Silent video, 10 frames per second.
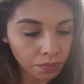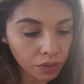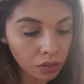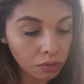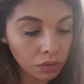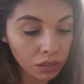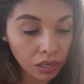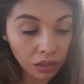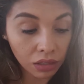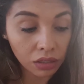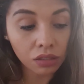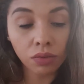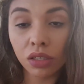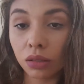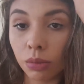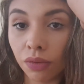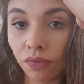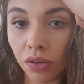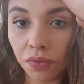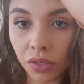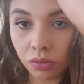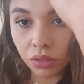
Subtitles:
this one. I think this one is my favorite